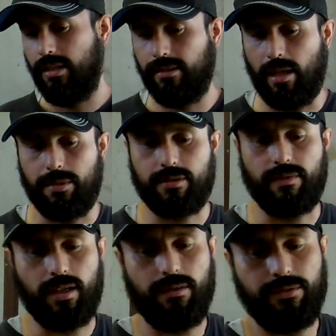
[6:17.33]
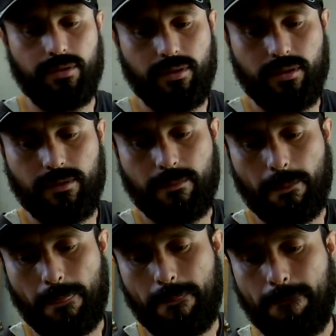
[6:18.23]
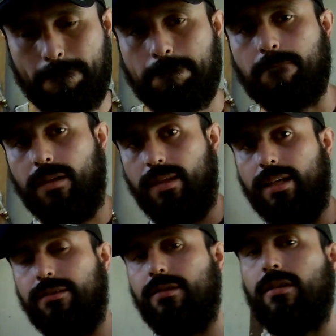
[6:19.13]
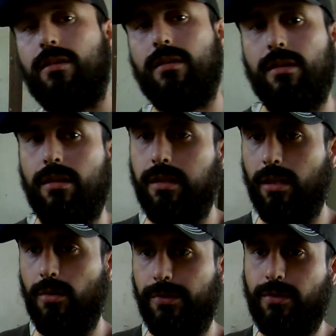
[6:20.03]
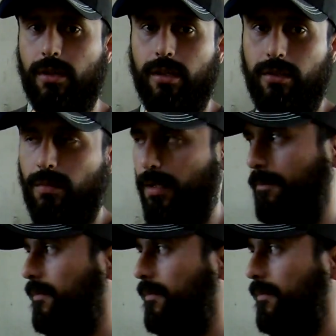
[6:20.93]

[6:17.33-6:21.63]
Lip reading: damaging valves, then that's the lowest target you want.